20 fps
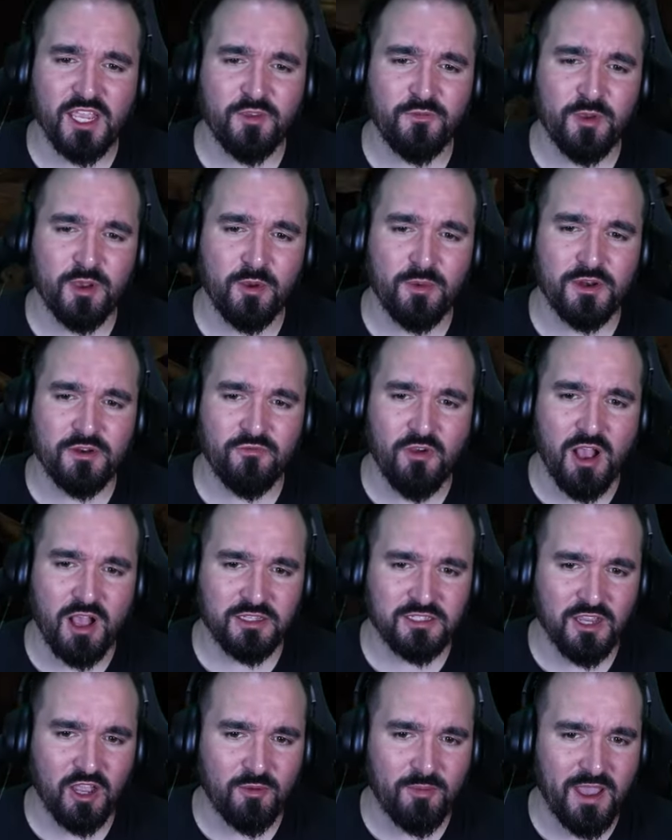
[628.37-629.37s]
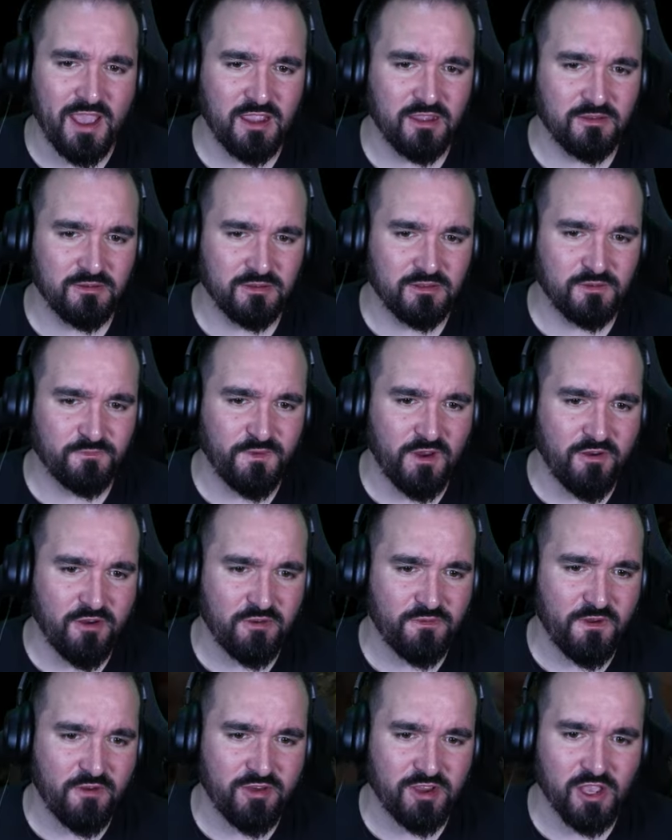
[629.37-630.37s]
you for coming to Raso, mate. It's
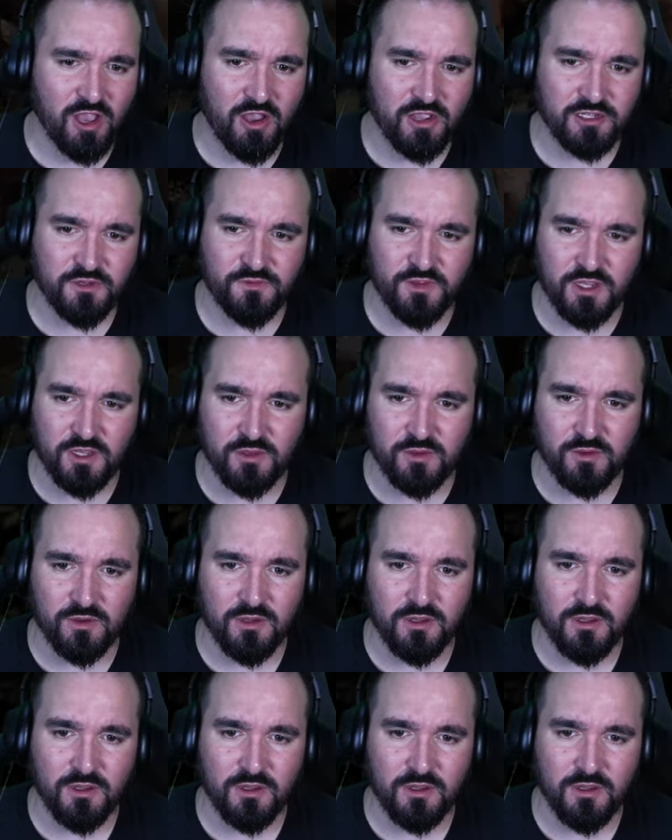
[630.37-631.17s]
very, very kind of you.